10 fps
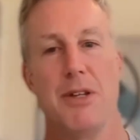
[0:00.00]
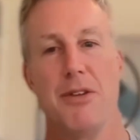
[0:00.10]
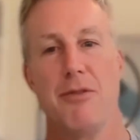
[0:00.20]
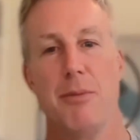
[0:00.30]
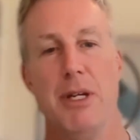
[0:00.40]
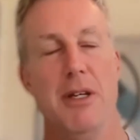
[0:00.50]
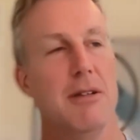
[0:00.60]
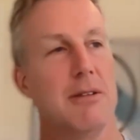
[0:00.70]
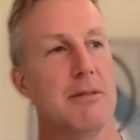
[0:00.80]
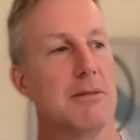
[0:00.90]
nothing for me.
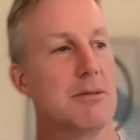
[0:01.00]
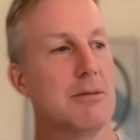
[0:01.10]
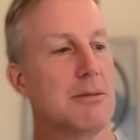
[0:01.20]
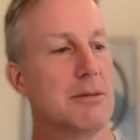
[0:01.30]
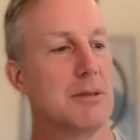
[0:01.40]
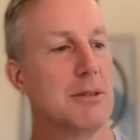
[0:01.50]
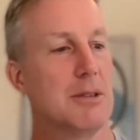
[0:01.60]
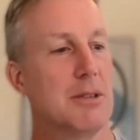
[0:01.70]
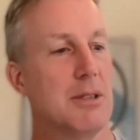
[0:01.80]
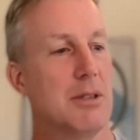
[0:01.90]

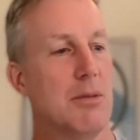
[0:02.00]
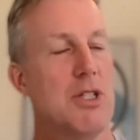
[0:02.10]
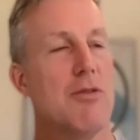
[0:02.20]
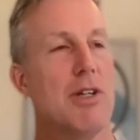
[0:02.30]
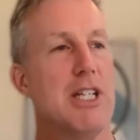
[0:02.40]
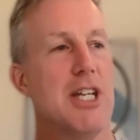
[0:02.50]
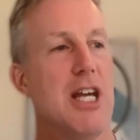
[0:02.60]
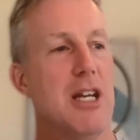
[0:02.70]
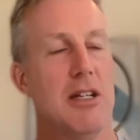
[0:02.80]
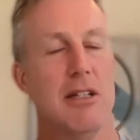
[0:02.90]
When's the release
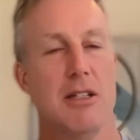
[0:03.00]
date?